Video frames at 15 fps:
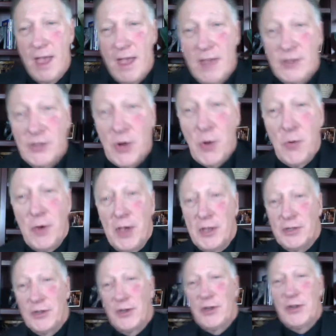So it's
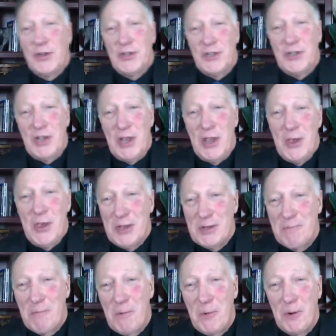good to see you this
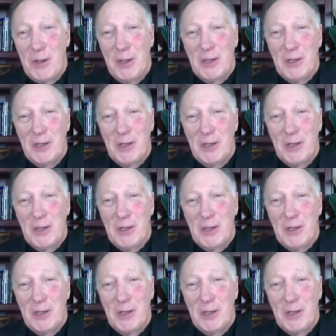morning.